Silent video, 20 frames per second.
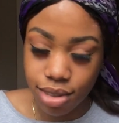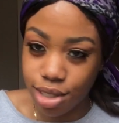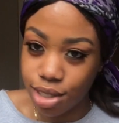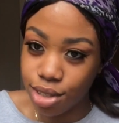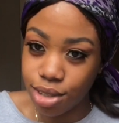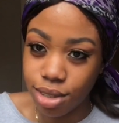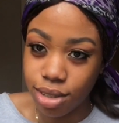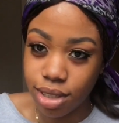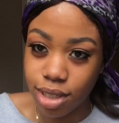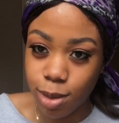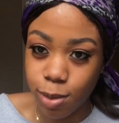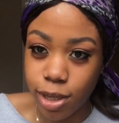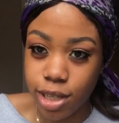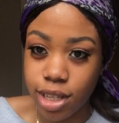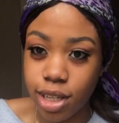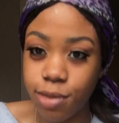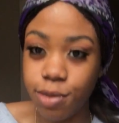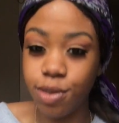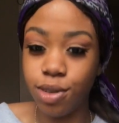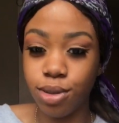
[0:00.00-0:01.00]
do,
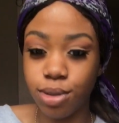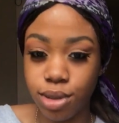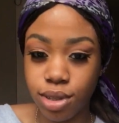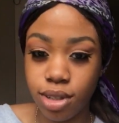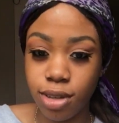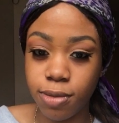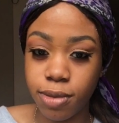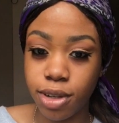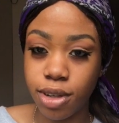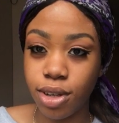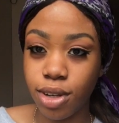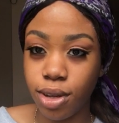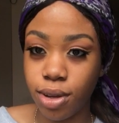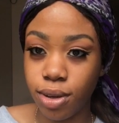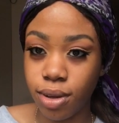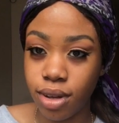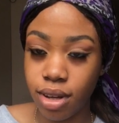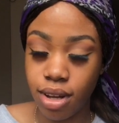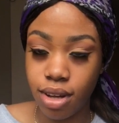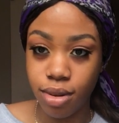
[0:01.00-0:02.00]
especially if you're someone who
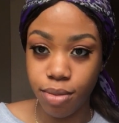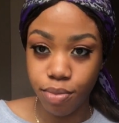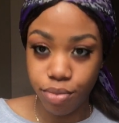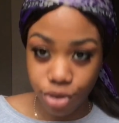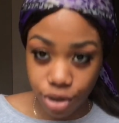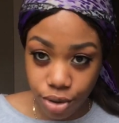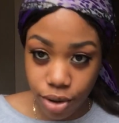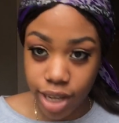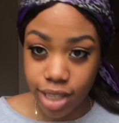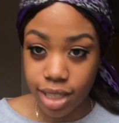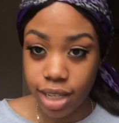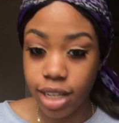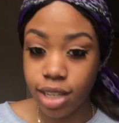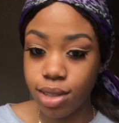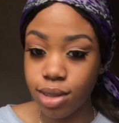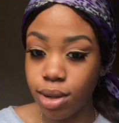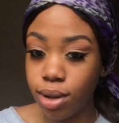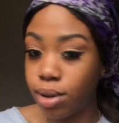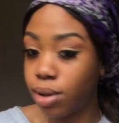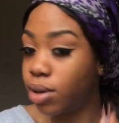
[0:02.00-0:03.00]

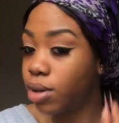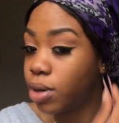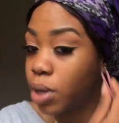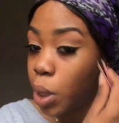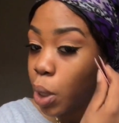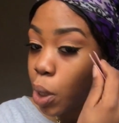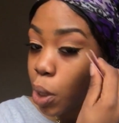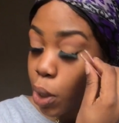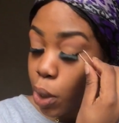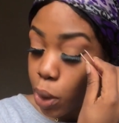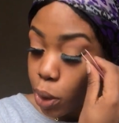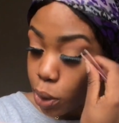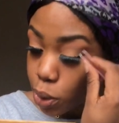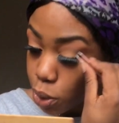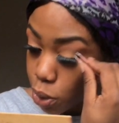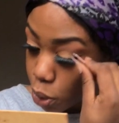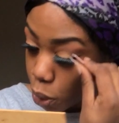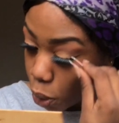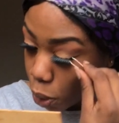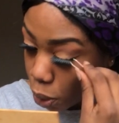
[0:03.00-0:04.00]
procrastinates a lot.
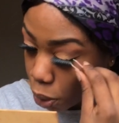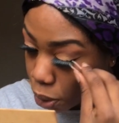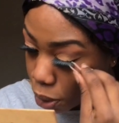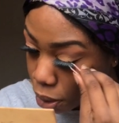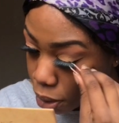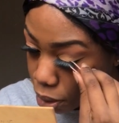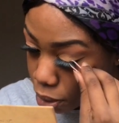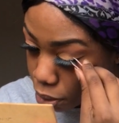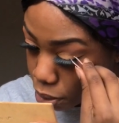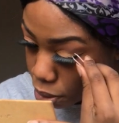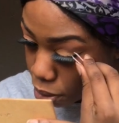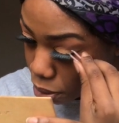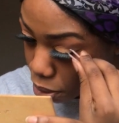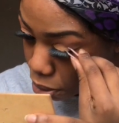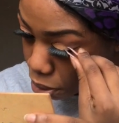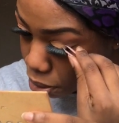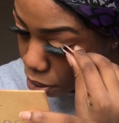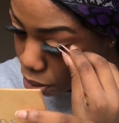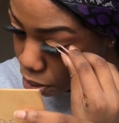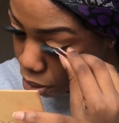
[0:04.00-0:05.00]
So
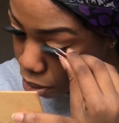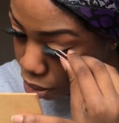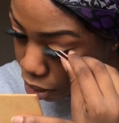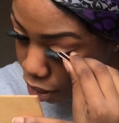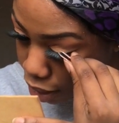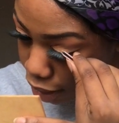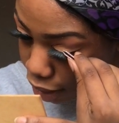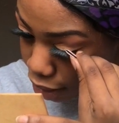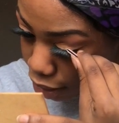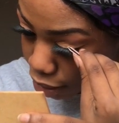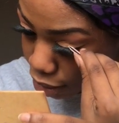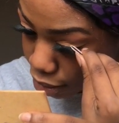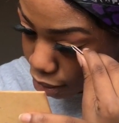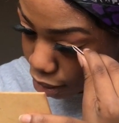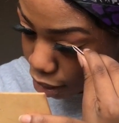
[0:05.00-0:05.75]
that is